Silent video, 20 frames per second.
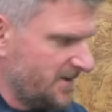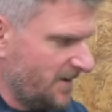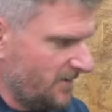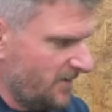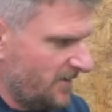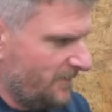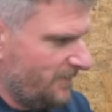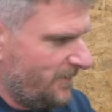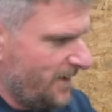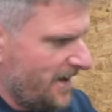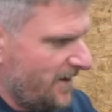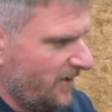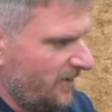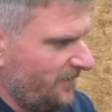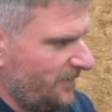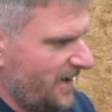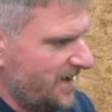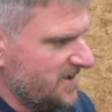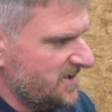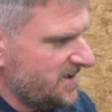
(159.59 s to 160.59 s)
see what the barrel
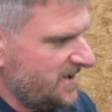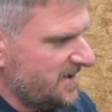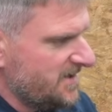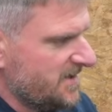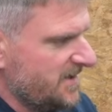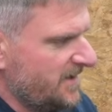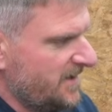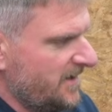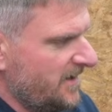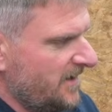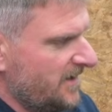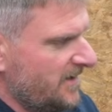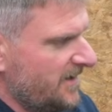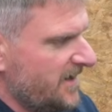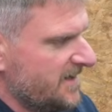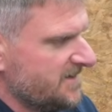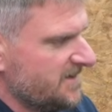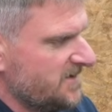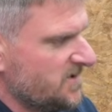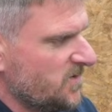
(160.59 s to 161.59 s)
measures.
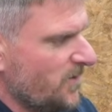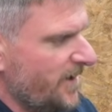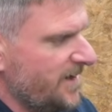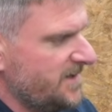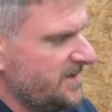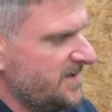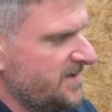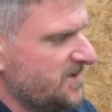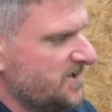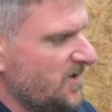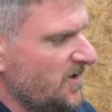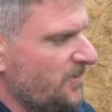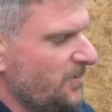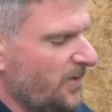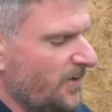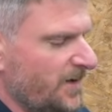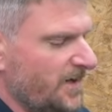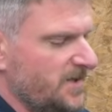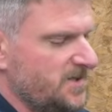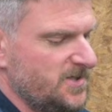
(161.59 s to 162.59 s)
That's a
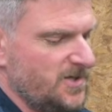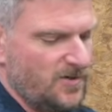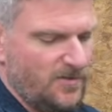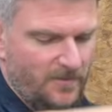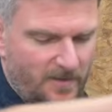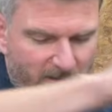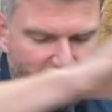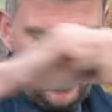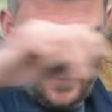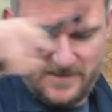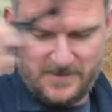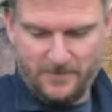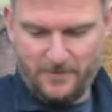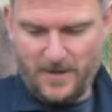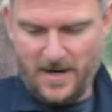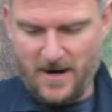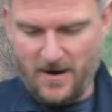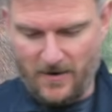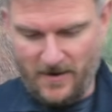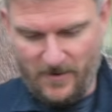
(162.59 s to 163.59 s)
22.2mm
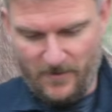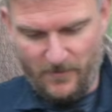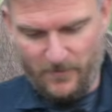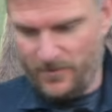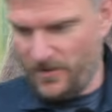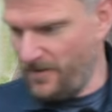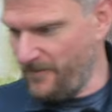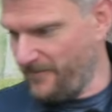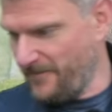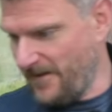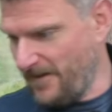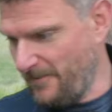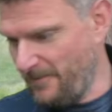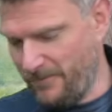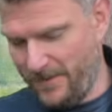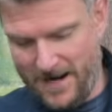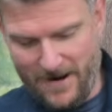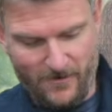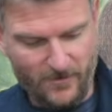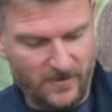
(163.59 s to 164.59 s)
parallel profile
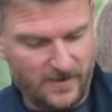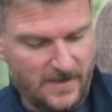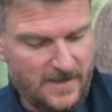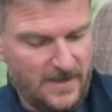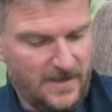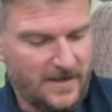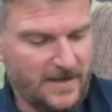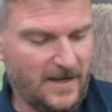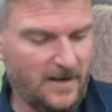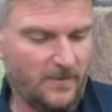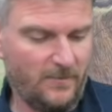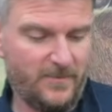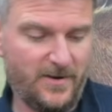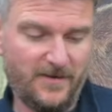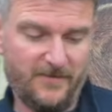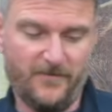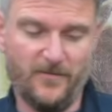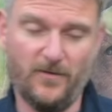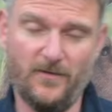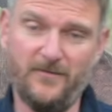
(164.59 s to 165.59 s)
barrel. Now,
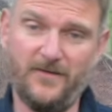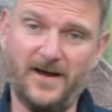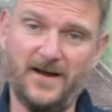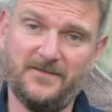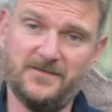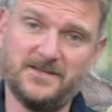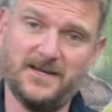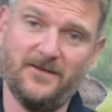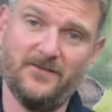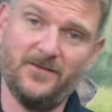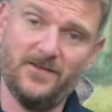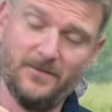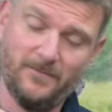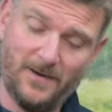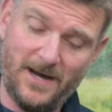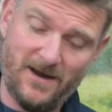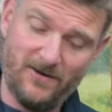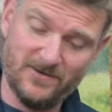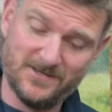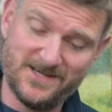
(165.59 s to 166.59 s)
being a 457, the
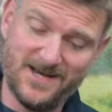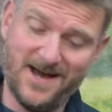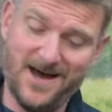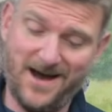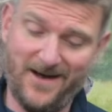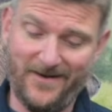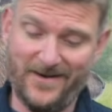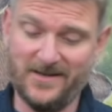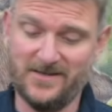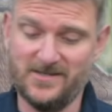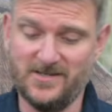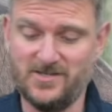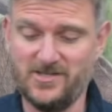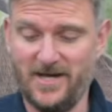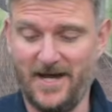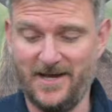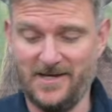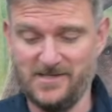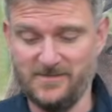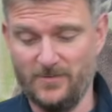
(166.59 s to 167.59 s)
barrels are
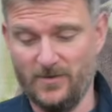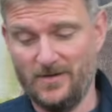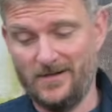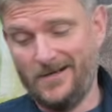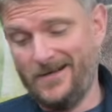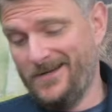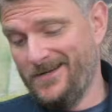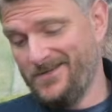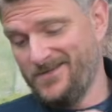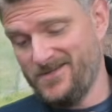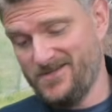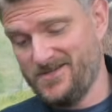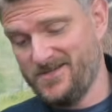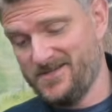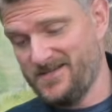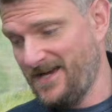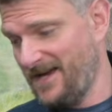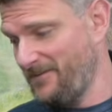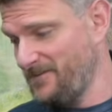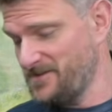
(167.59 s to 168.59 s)
interchangeable, just the
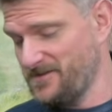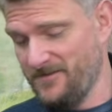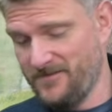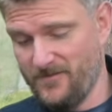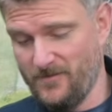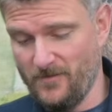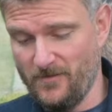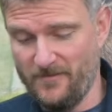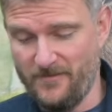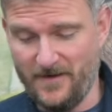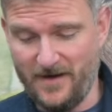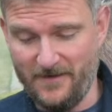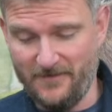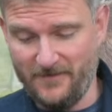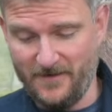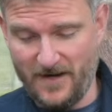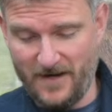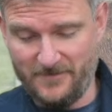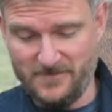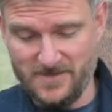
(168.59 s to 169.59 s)
same as the
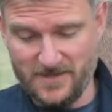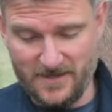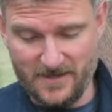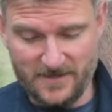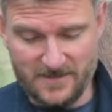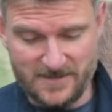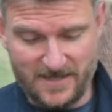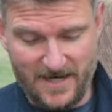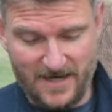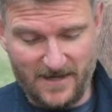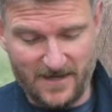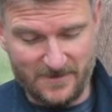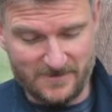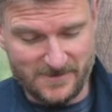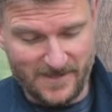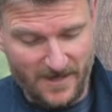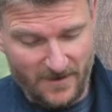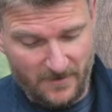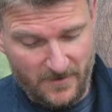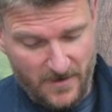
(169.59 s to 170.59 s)
455, so you can take
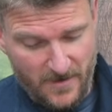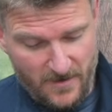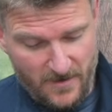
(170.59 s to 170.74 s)
those out,